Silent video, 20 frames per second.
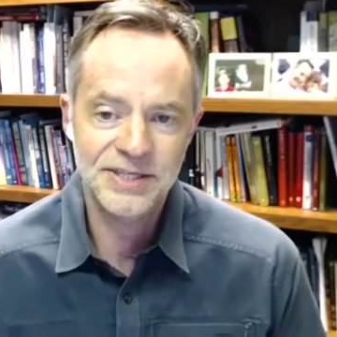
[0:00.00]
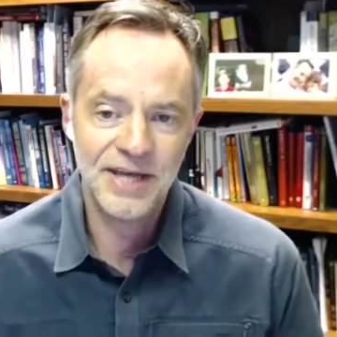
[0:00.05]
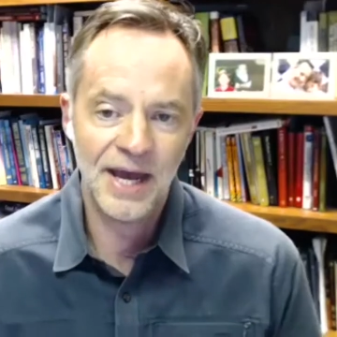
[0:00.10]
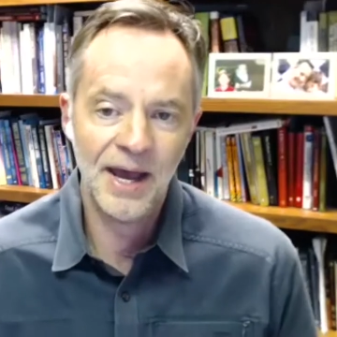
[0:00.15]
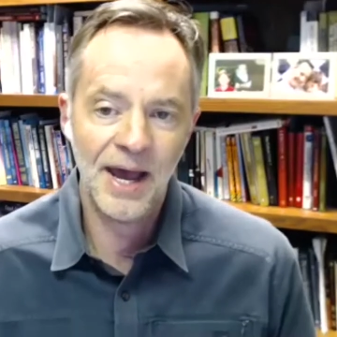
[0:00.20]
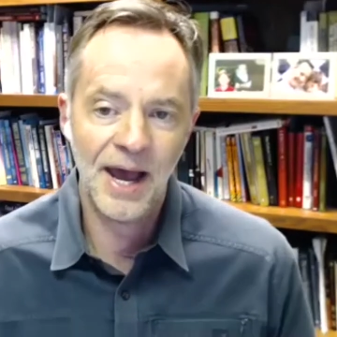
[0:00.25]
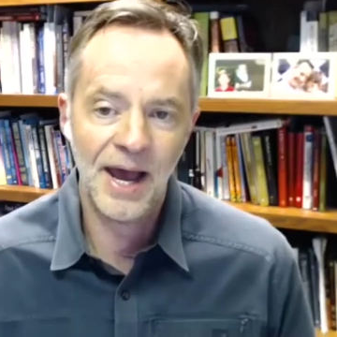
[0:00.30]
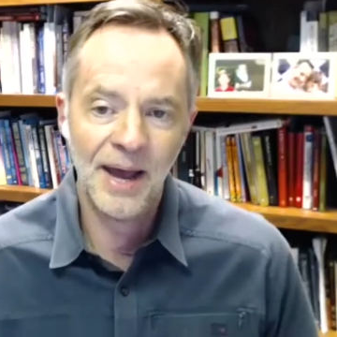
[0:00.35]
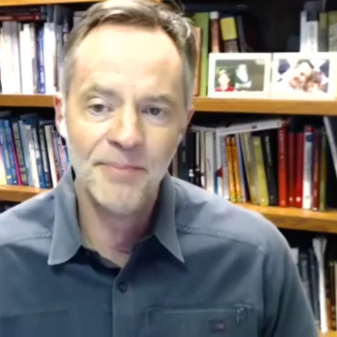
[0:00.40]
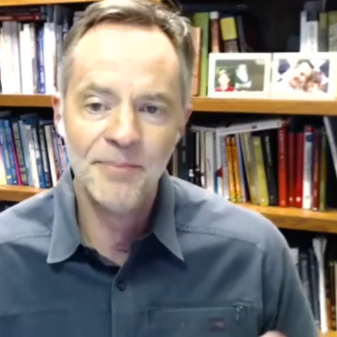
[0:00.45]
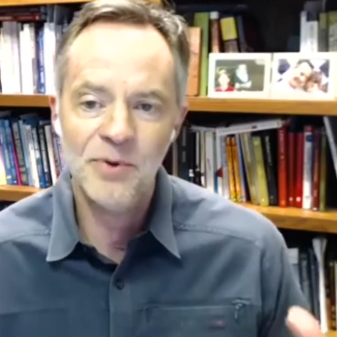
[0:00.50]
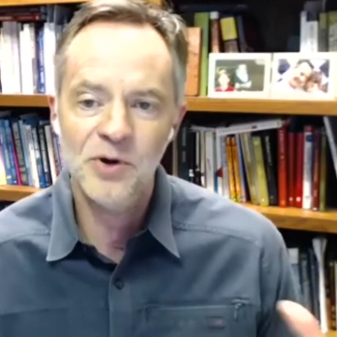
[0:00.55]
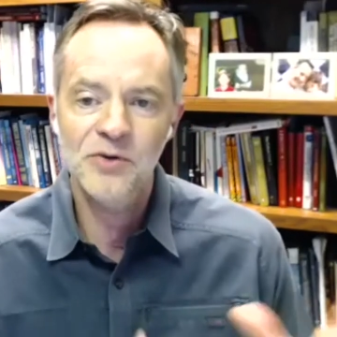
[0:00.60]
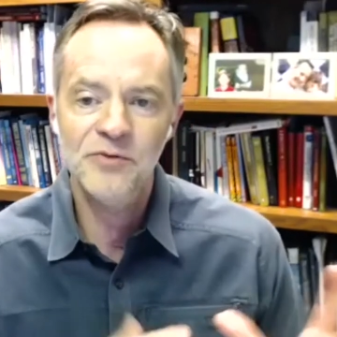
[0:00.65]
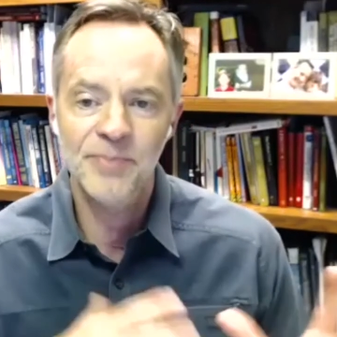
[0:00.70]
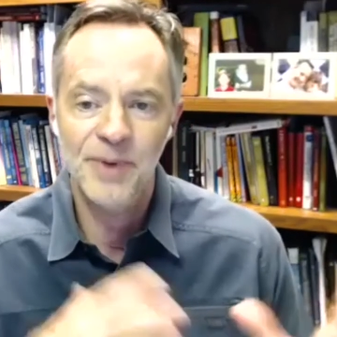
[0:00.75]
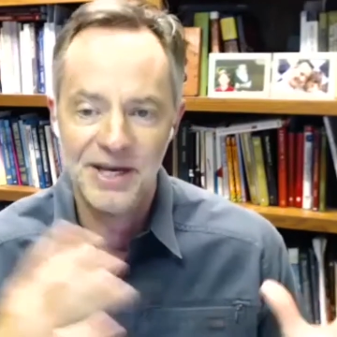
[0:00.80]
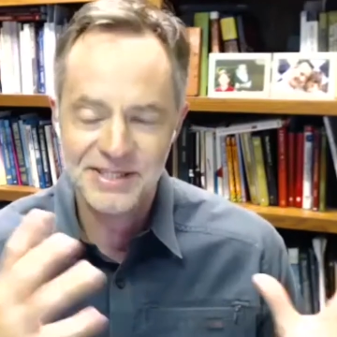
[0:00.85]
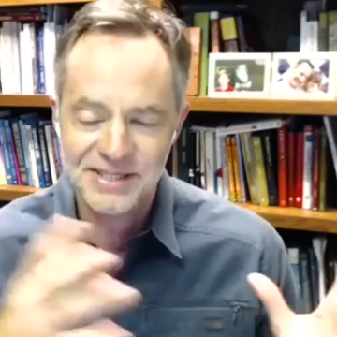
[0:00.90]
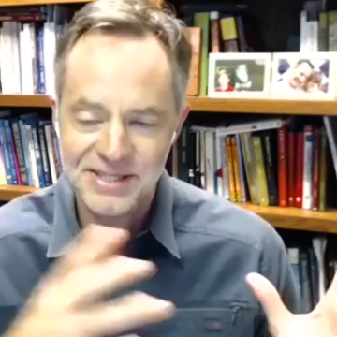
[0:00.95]
I move
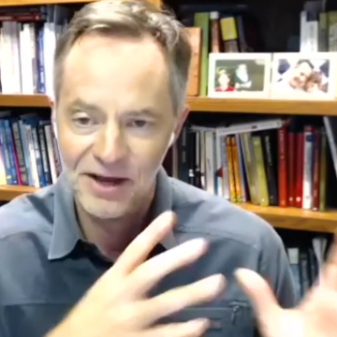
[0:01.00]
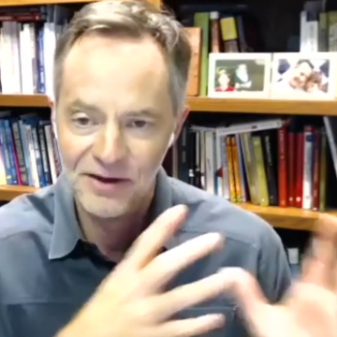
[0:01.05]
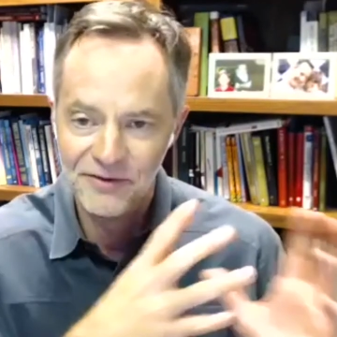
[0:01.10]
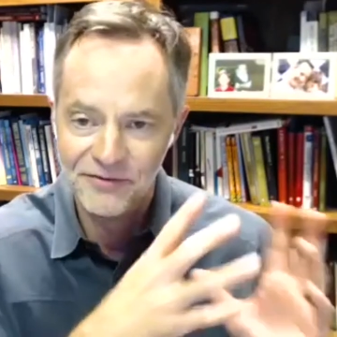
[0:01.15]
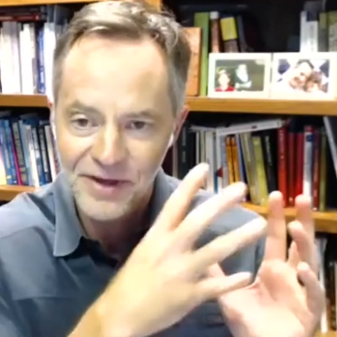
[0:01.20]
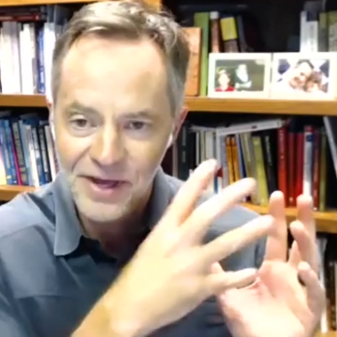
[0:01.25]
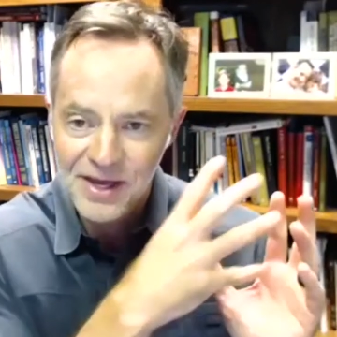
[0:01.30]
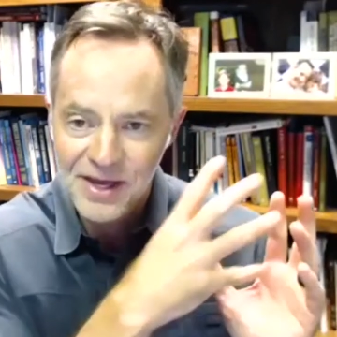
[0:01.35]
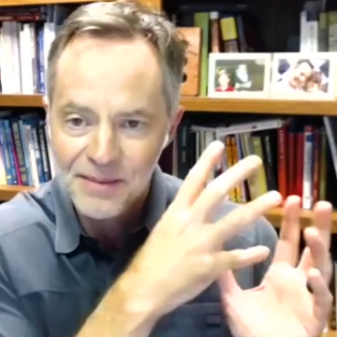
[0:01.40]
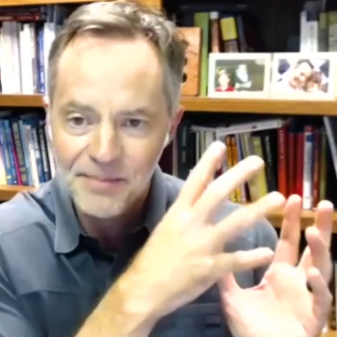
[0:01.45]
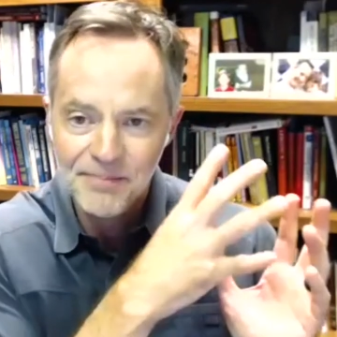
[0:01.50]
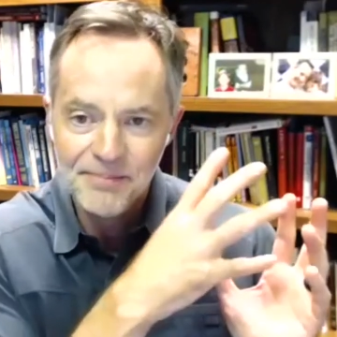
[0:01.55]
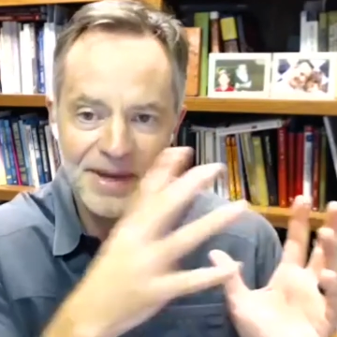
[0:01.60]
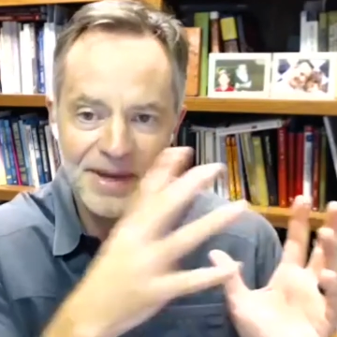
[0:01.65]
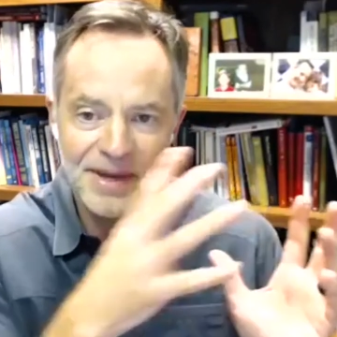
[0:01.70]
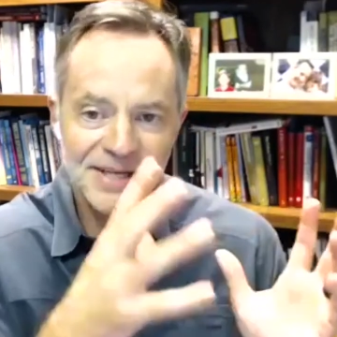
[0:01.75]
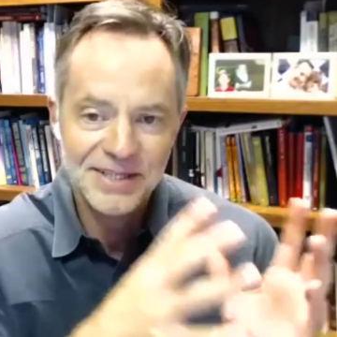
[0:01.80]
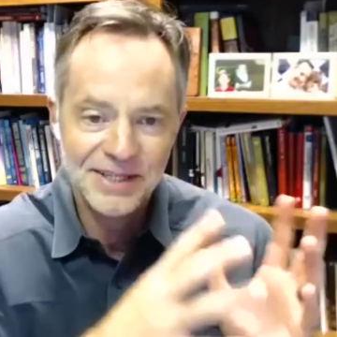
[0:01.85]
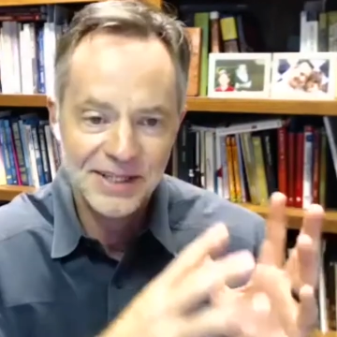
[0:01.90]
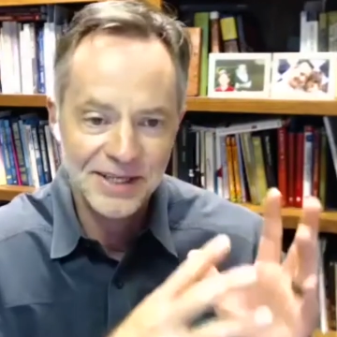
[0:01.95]
myself
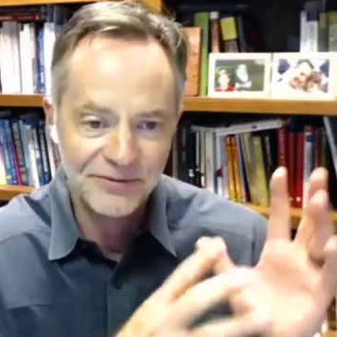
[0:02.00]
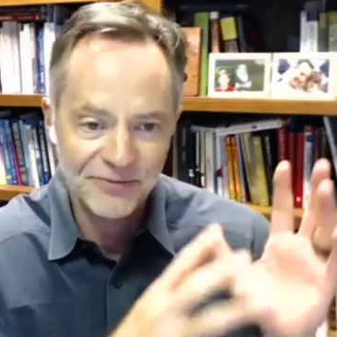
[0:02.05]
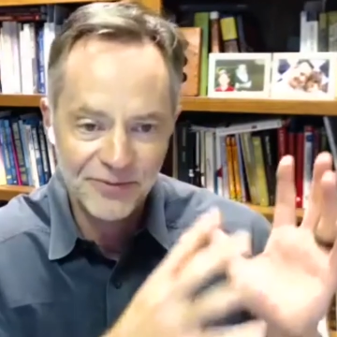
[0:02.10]
mentally